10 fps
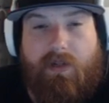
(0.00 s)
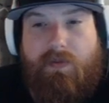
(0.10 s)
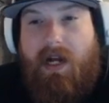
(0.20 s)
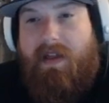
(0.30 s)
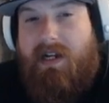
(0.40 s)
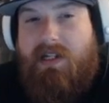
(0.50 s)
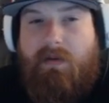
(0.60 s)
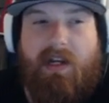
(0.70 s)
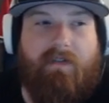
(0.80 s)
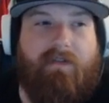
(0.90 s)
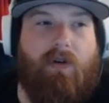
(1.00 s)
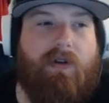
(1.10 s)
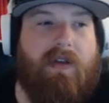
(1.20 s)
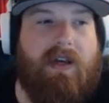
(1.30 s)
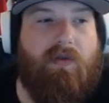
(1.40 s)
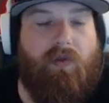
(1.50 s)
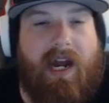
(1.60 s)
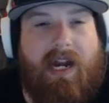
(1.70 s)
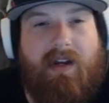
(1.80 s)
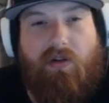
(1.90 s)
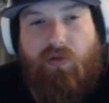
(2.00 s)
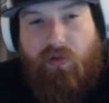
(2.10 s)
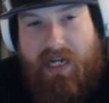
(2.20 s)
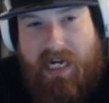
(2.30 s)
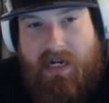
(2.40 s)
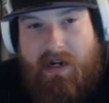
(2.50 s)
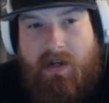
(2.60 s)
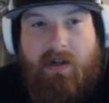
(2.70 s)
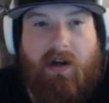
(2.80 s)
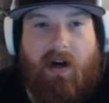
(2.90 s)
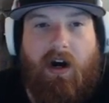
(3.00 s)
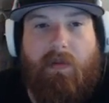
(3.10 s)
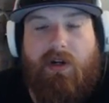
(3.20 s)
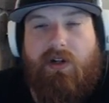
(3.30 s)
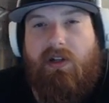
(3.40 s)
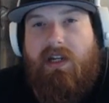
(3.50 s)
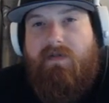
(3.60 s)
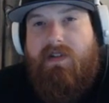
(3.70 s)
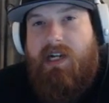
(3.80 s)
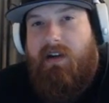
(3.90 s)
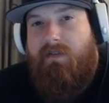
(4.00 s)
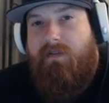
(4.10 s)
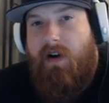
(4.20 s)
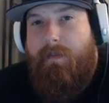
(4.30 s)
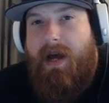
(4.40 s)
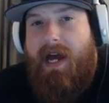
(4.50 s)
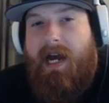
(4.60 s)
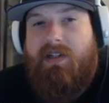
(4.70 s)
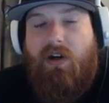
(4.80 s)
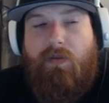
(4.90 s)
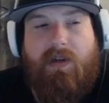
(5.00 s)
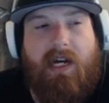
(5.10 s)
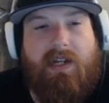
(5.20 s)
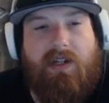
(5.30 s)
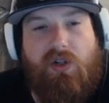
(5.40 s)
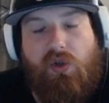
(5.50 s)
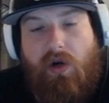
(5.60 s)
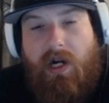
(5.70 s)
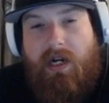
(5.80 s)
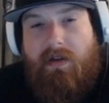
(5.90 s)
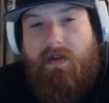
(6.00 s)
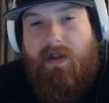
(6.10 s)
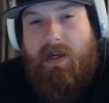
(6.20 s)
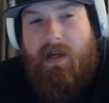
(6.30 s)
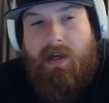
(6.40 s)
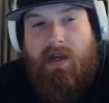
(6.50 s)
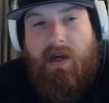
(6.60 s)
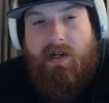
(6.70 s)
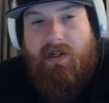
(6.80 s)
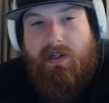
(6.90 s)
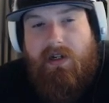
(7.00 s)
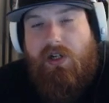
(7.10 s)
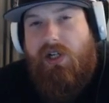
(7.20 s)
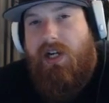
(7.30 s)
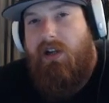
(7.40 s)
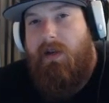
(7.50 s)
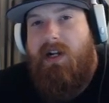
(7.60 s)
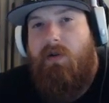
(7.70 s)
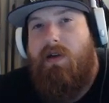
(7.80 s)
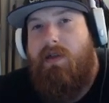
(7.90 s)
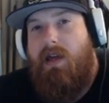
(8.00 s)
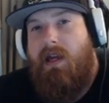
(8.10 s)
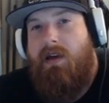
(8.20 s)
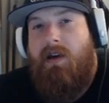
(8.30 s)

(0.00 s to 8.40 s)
But that is gonna be it for the Red Green Armored Cleave deck from PAX. I hope you guys enjoyed the discussion here. Let me know what you think.